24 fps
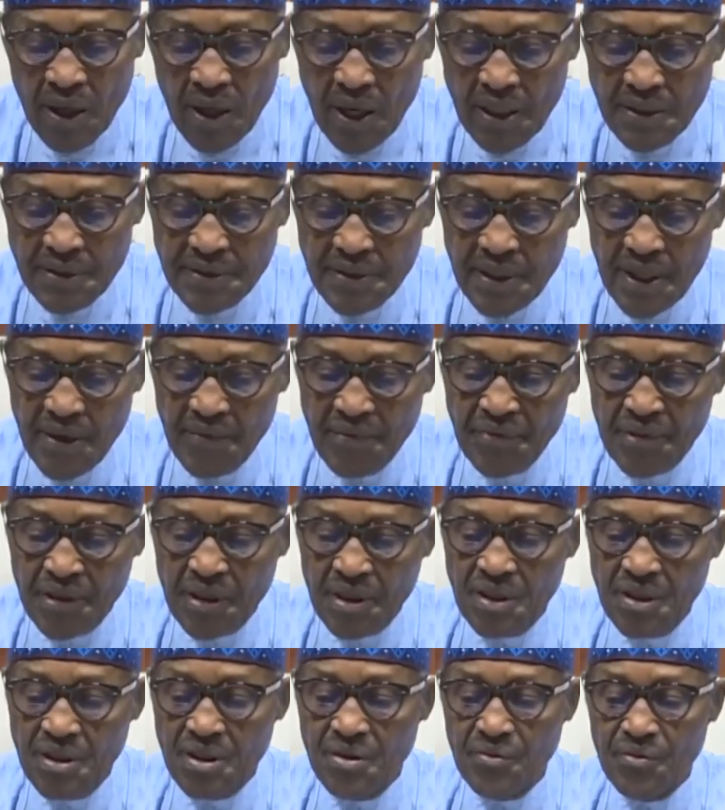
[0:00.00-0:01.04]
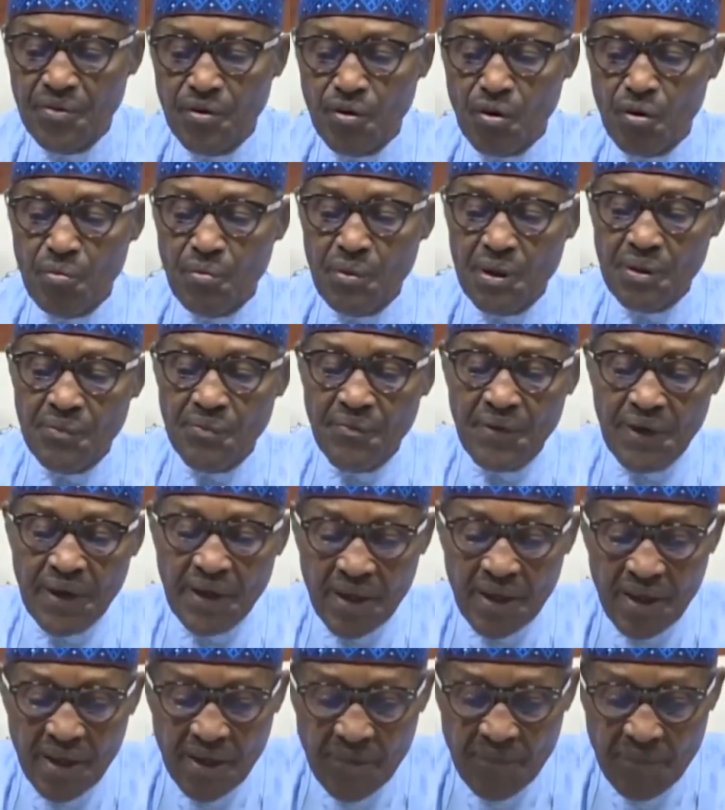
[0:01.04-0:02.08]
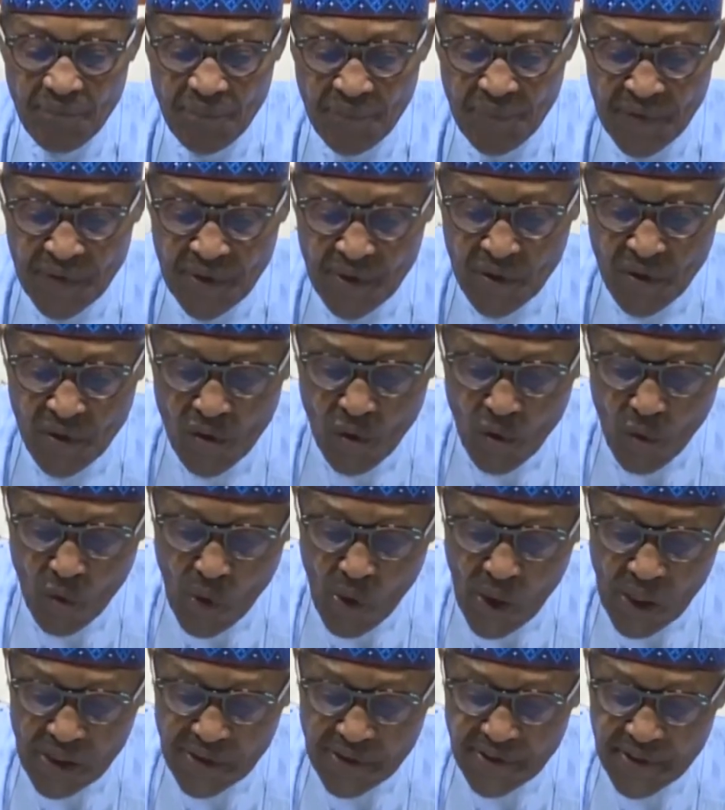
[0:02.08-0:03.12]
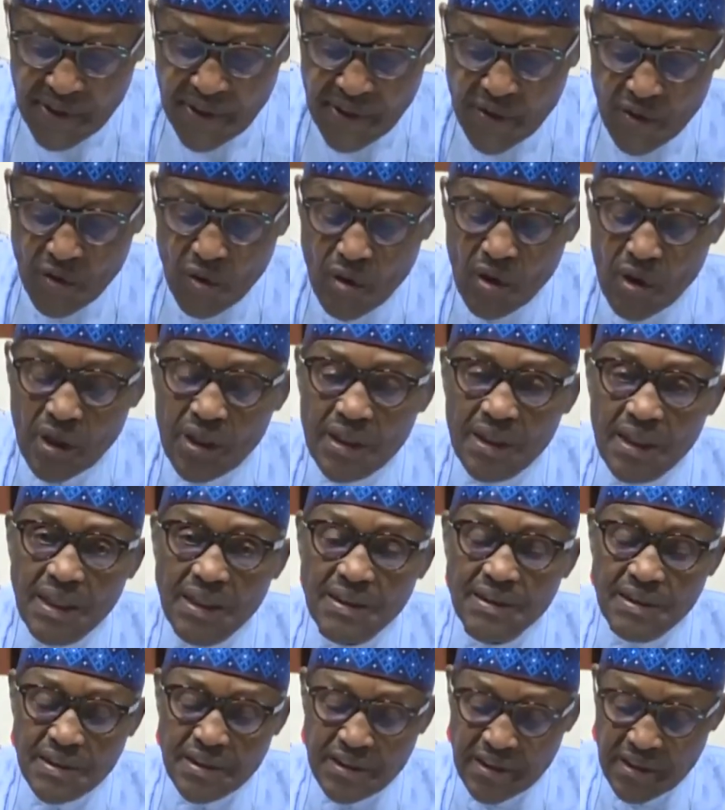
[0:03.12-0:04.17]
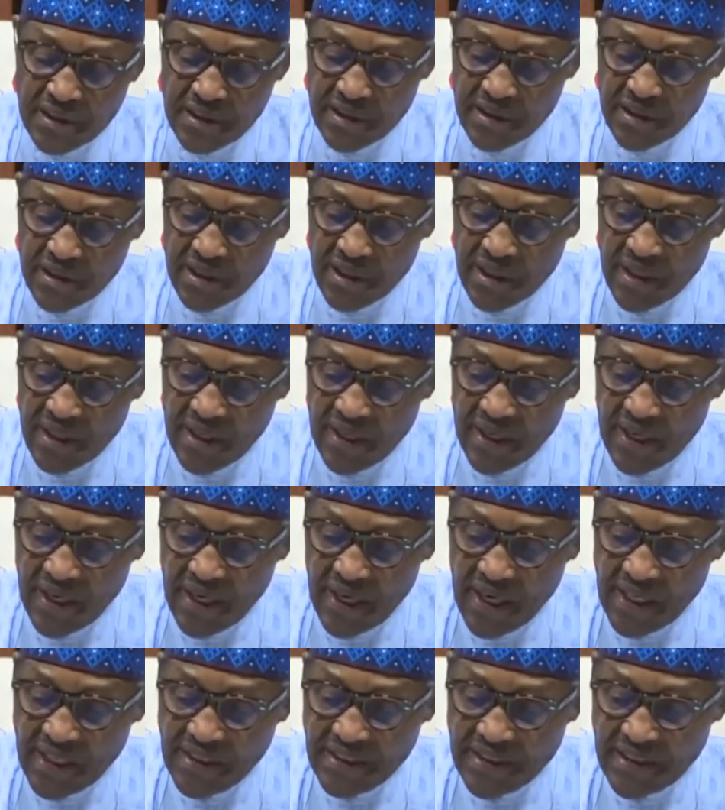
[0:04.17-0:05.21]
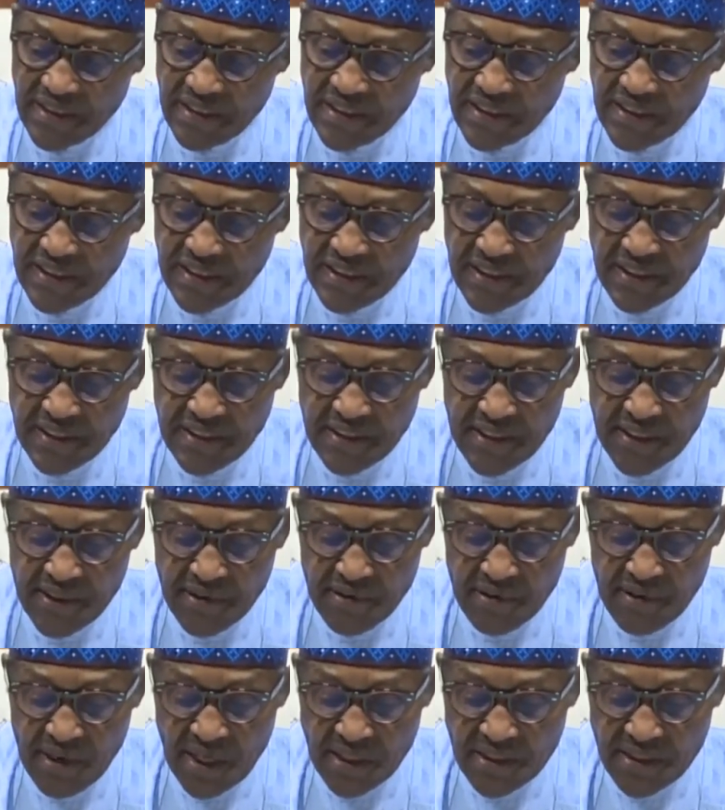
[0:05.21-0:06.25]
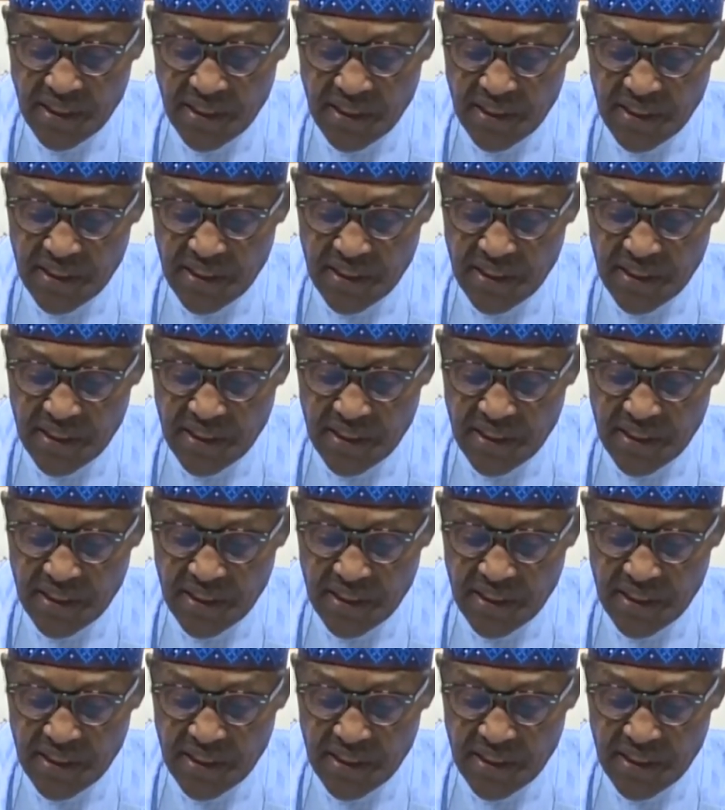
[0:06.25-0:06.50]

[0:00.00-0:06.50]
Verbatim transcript: As the African Development Bank, World Trade Organization, and indeed the United